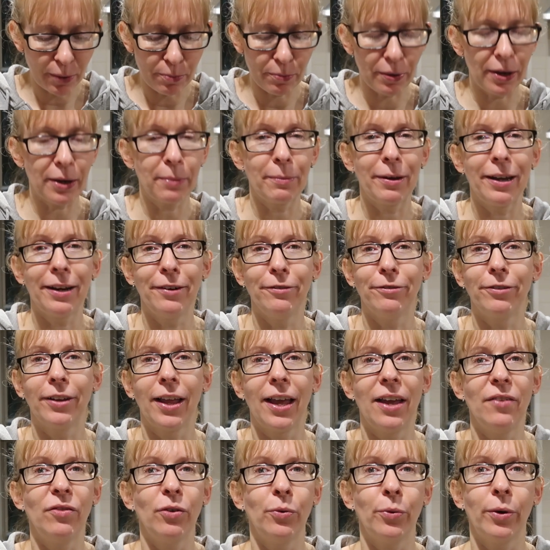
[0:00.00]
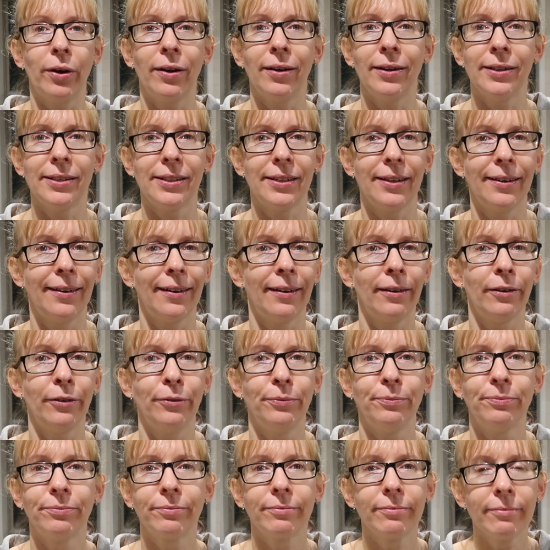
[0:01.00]
but I mean flavour wise, you
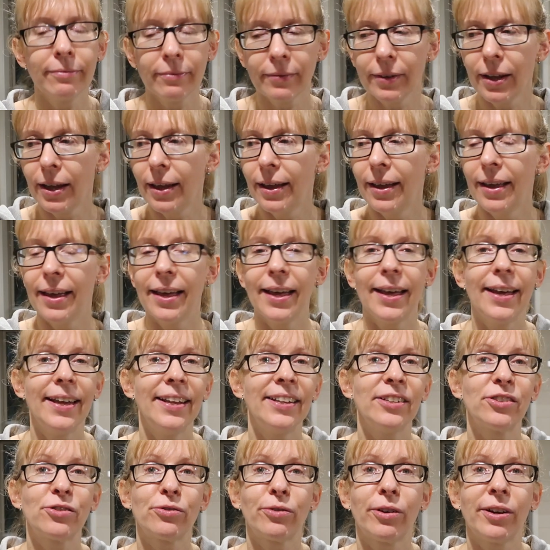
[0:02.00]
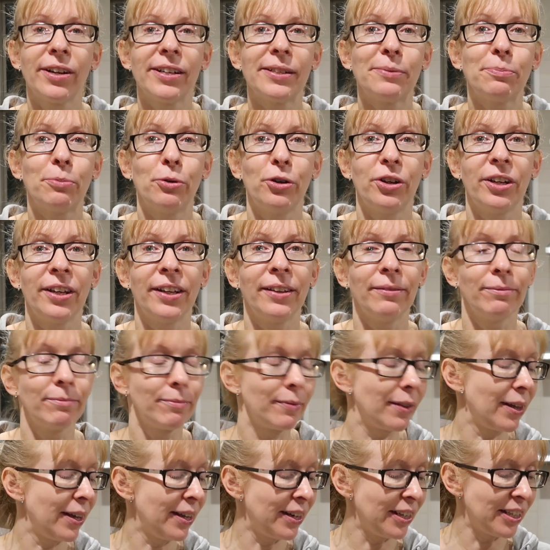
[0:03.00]
know, it's rice pudding,
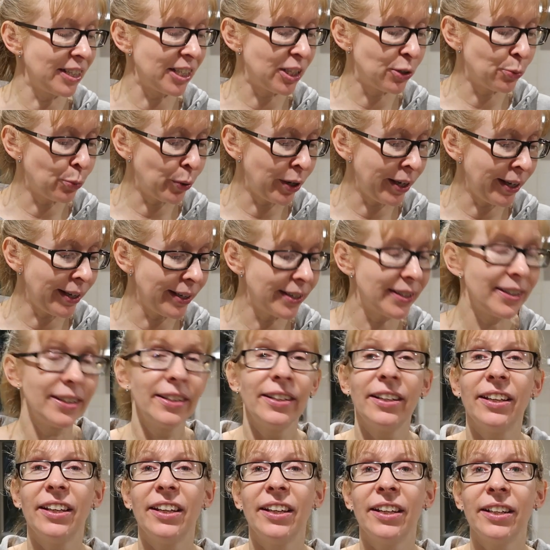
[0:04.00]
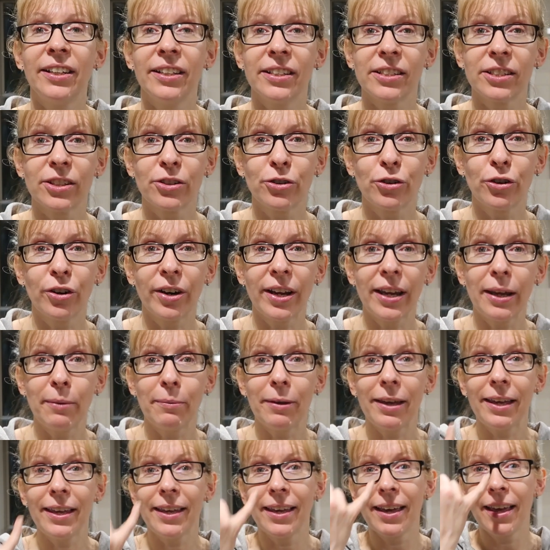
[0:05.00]
it is sweet, it is
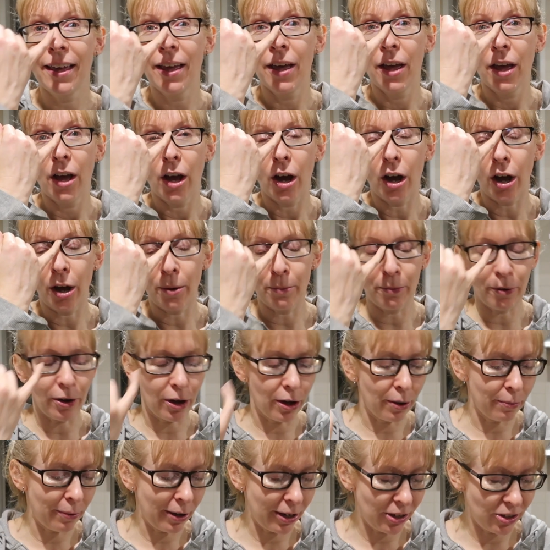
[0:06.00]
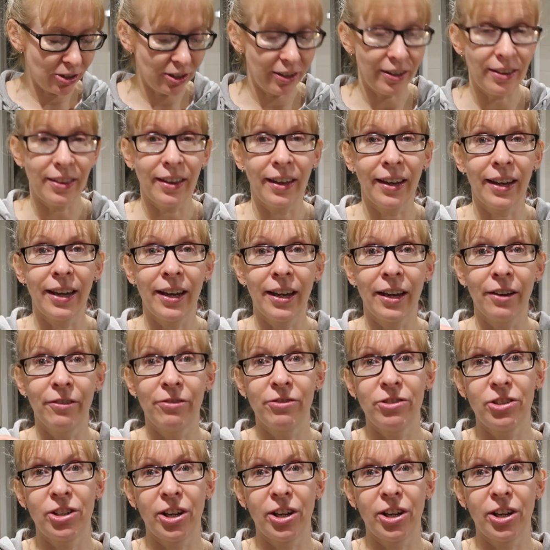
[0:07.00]
creamy. I'm actually thinking of